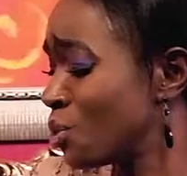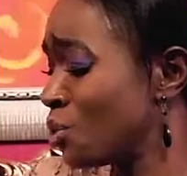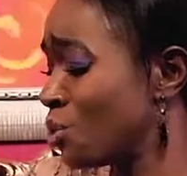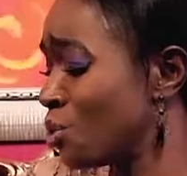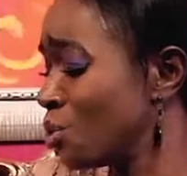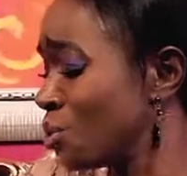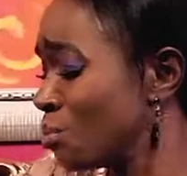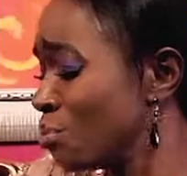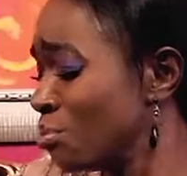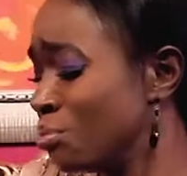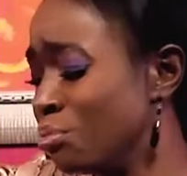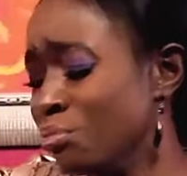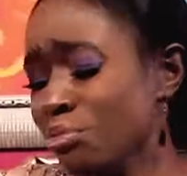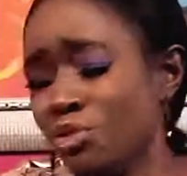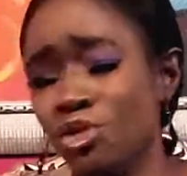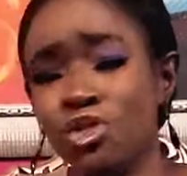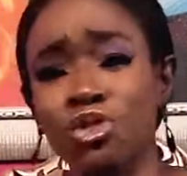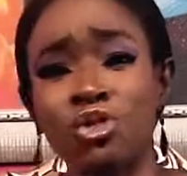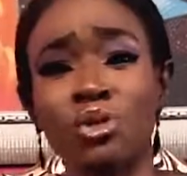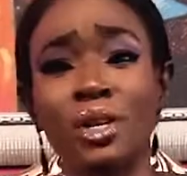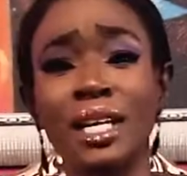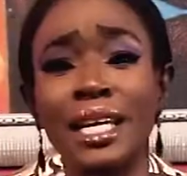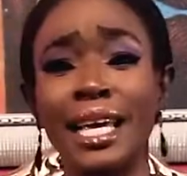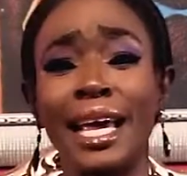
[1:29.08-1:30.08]
to
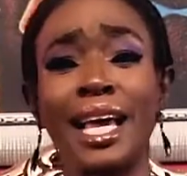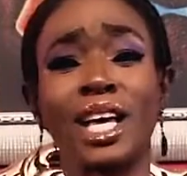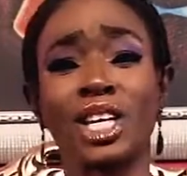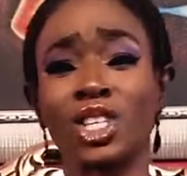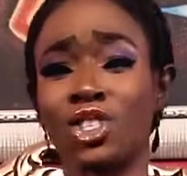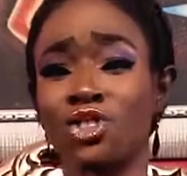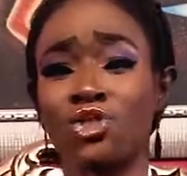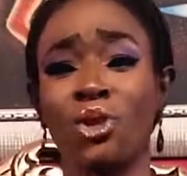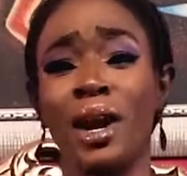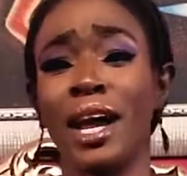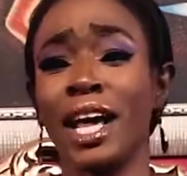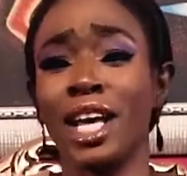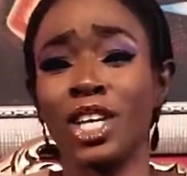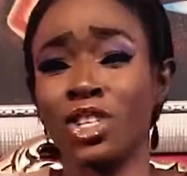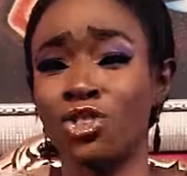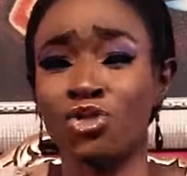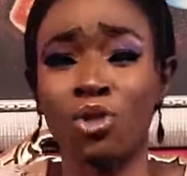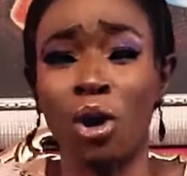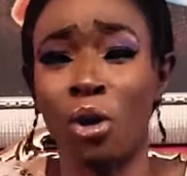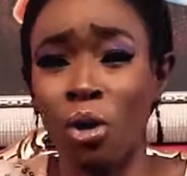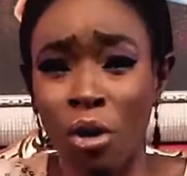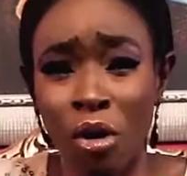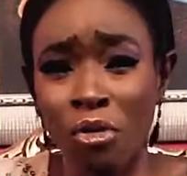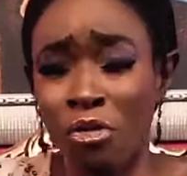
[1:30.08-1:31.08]
drink
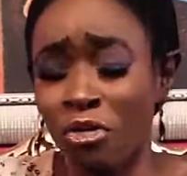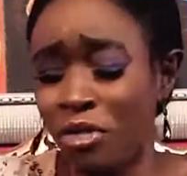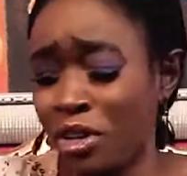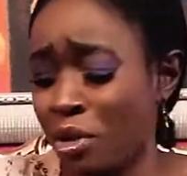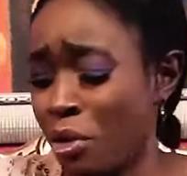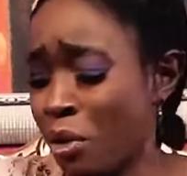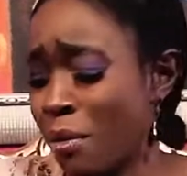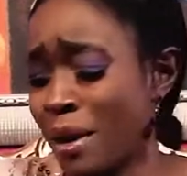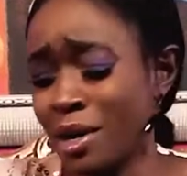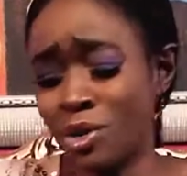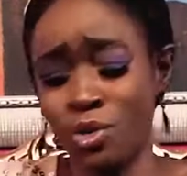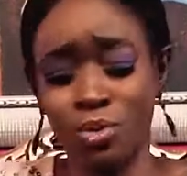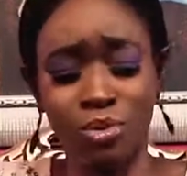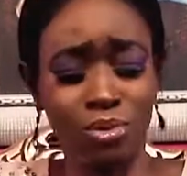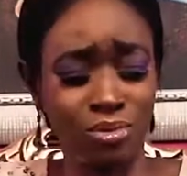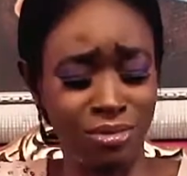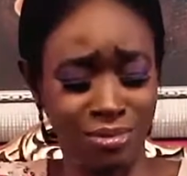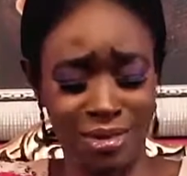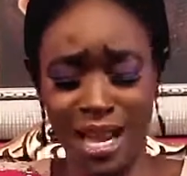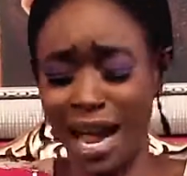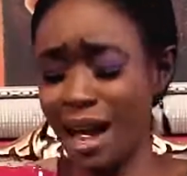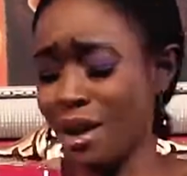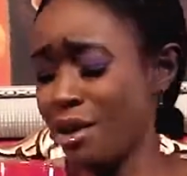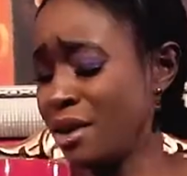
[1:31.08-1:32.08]
extra coffee or about to,
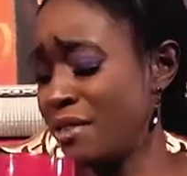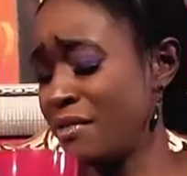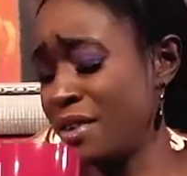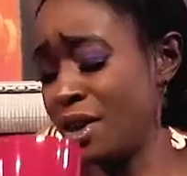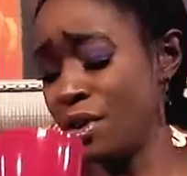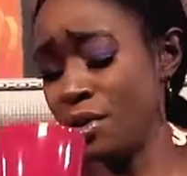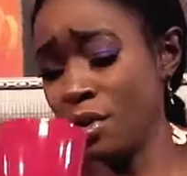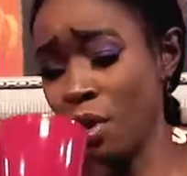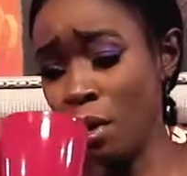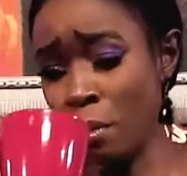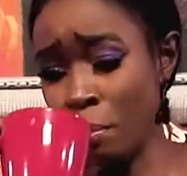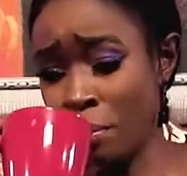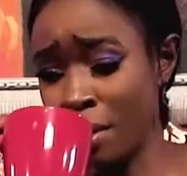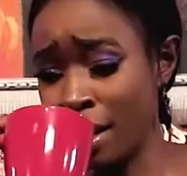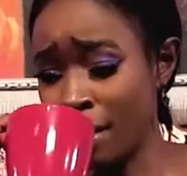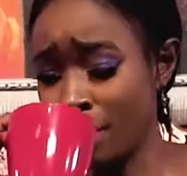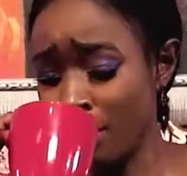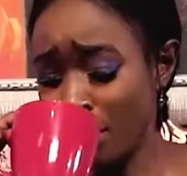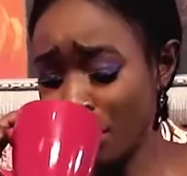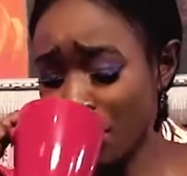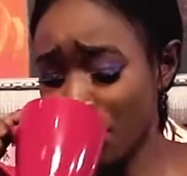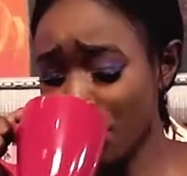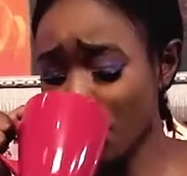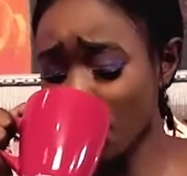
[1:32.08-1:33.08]
I don't even know,
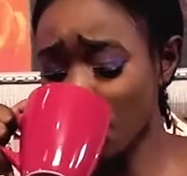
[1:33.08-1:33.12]
but